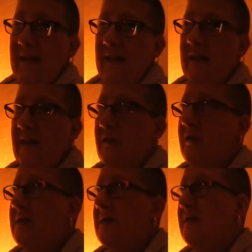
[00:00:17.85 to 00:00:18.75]
It's
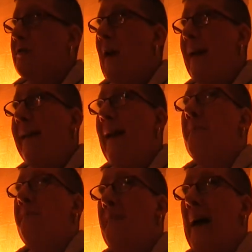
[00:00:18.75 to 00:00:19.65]
just trying to
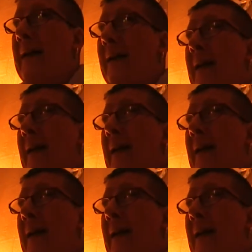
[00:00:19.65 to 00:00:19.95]
get back